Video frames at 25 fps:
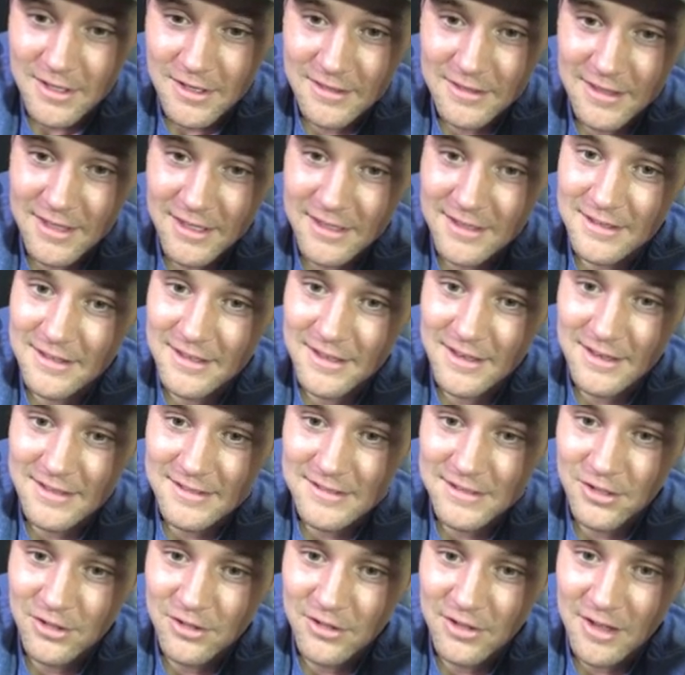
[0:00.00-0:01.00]
that
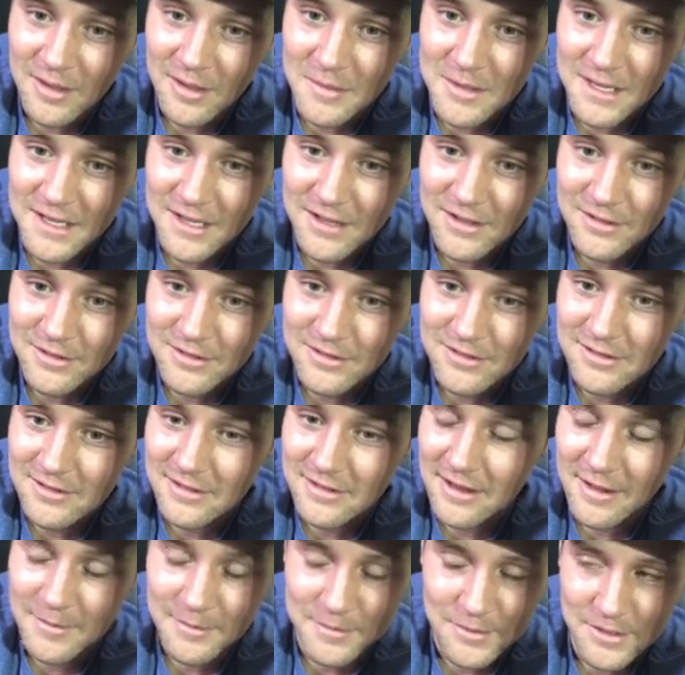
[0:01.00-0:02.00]
started coming out
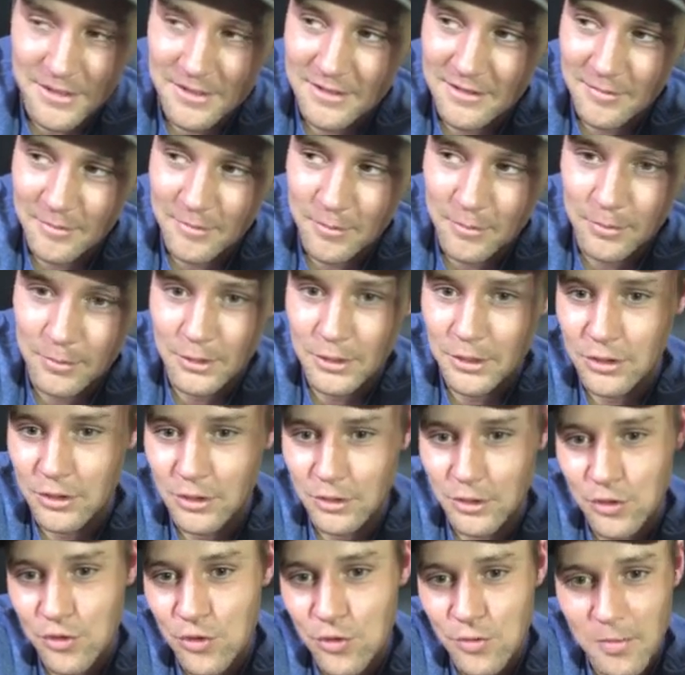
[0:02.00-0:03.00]

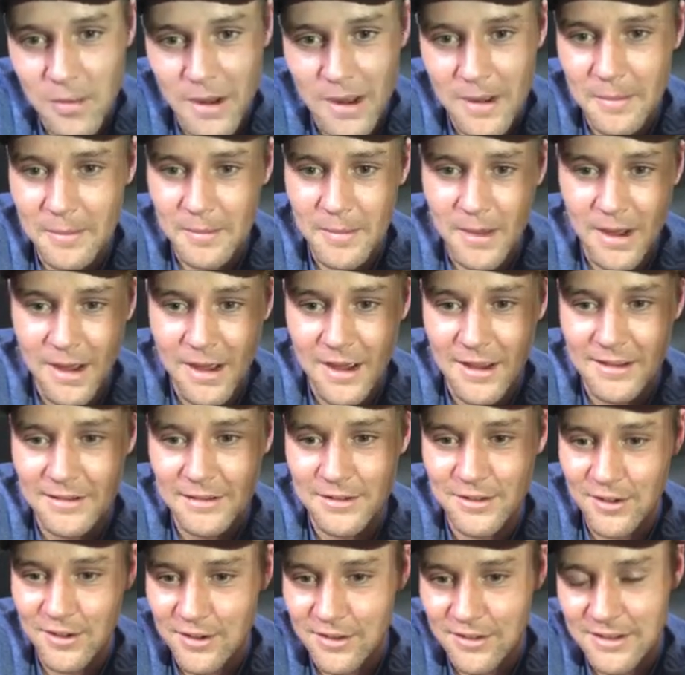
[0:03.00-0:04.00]
blew my
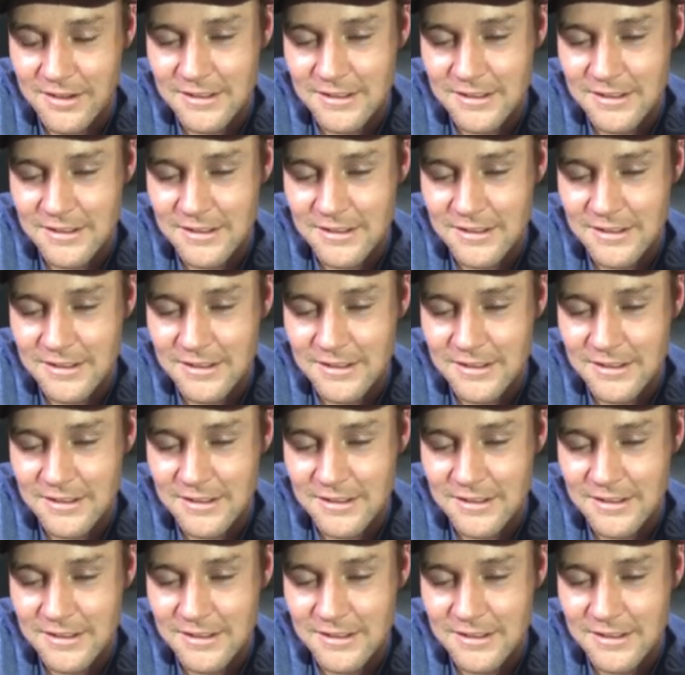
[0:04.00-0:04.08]
mind, yo.